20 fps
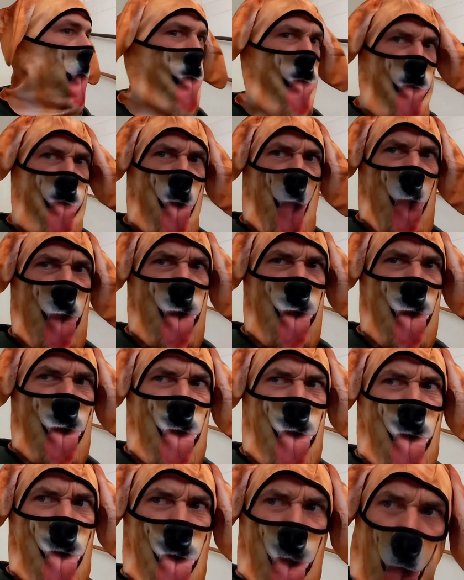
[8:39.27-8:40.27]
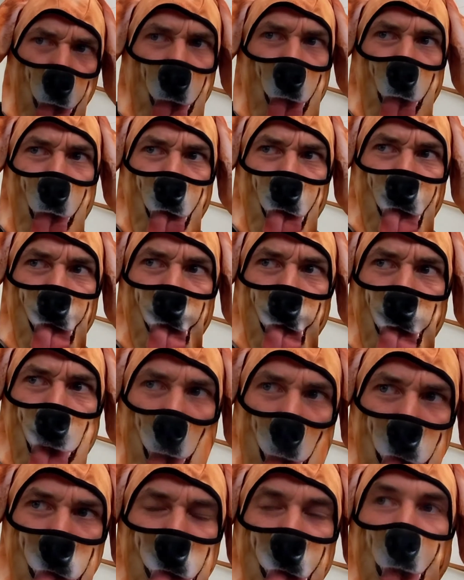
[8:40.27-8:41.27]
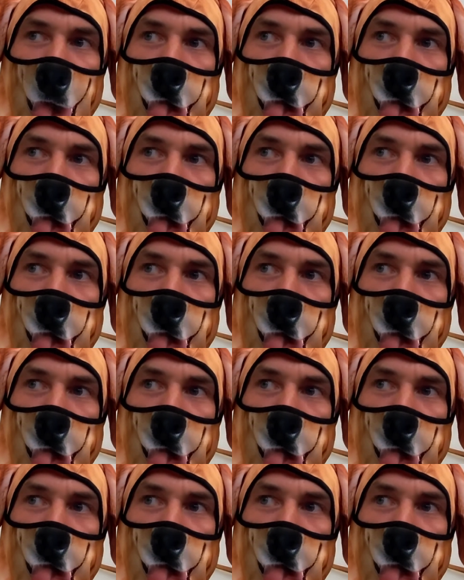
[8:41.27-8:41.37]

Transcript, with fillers: Is that a dog riding